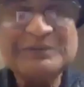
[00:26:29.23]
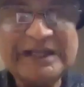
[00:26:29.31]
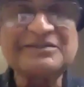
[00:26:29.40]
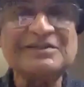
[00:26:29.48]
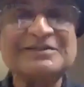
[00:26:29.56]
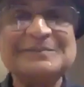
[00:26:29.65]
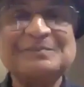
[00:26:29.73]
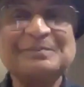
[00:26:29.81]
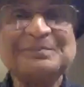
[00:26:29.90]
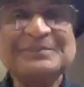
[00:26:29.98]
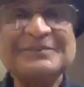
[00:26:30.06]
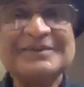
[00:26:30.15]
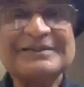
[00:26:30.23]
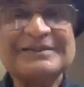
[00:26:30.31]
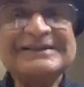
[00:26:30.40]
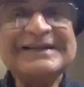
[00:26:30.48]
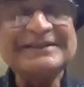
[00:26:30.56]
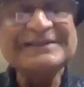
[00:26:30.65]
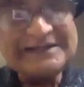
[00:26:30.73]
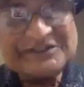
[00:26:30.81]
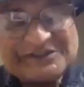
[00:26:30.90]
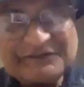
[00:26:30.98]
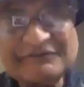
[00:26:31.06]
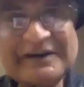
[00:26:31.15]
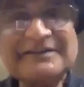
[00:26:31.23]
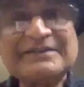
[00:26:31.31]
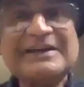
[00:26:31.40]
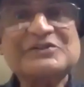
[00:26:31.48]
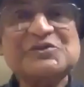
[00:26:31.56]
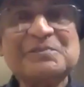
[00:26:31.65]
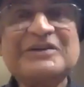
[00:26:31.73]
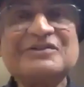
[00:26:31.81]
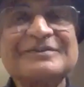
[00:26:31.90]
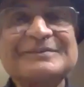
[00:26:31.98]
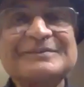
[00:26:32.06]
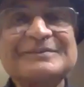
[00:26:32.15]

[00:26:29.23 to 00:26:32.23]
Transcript: light. And that is a finite speed.